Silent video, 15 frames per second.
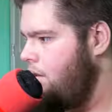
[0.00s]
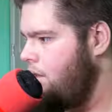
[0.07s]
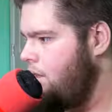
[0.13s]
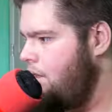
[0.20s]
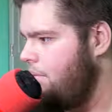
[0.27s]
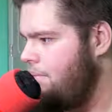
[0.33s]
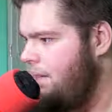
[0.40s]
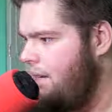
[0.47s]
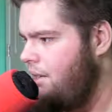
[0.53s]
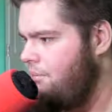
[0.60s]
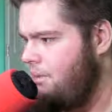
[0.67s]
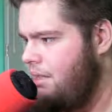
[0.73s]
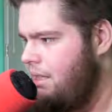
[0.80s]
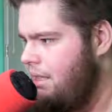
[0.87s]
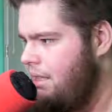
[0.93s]
Something tells
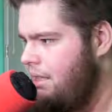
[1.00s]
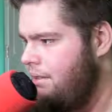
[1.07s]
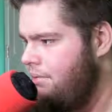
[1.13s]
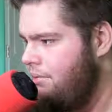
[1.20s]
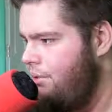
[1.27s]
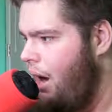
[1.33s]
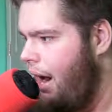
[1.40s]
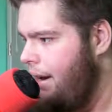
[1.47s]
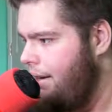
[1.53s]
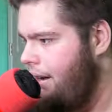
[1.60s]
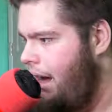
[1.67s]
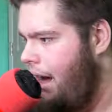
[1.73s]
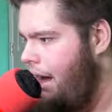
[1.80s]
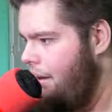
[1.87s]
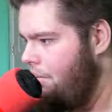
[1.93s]
me this isn't right
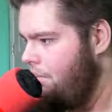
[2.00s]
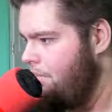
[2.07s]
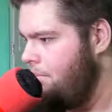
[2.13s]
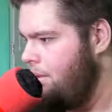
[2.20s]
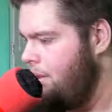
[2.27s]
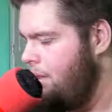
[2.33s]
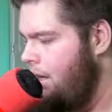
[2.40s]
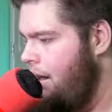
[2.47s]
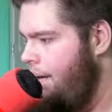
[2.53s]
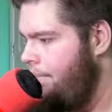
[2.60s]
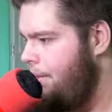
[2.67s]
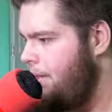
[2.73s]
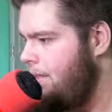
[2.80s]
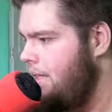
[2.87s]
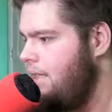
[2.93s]
time.
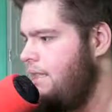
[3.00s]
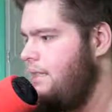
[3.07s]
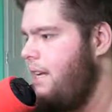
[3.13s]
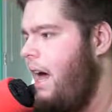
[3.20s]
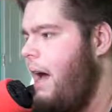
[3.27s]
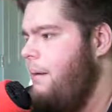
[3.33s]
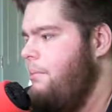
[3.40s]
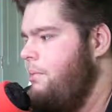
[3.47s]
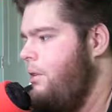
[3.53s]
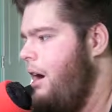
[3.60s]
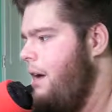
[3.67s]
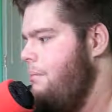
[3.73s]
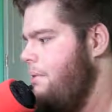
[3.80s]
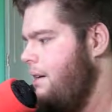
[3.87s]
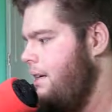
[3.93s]
This isn't timed
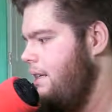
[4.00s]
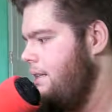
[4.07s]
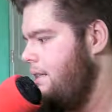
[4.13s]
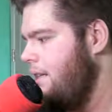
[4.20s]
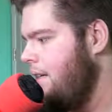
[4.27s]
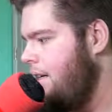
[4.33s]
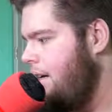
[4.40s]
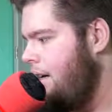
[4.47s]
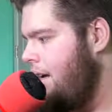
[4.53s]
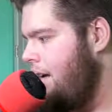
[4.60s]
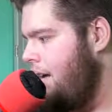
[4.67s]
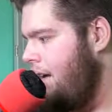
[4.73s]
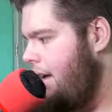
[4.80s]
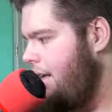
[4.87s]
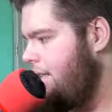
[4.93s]
right because
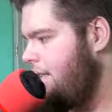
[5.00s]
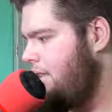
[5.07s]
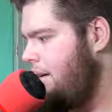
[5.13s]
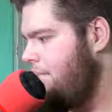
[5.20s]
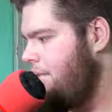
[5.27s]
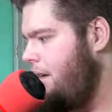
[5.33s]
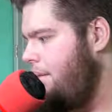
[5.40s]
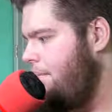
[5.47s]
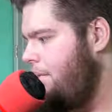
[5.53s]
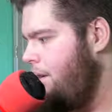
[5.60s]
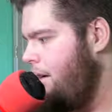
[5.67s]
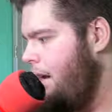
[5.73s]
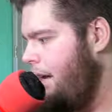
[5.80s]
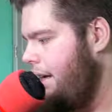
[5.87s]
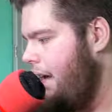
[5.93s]
it's September
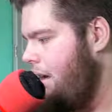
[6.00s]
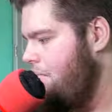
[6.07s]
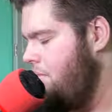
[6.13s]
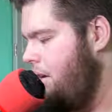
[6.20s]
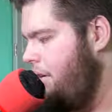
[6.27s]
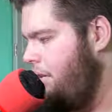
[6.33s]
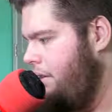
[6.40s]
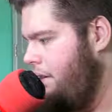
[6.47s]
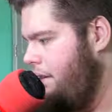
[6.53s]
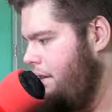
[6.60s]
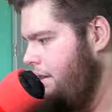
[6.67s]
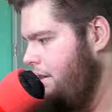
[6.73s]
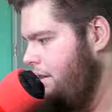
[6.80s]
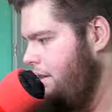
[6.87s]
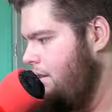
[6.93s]
and I got married
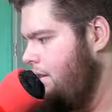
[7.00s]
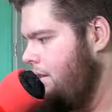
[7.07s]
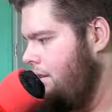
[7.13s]
in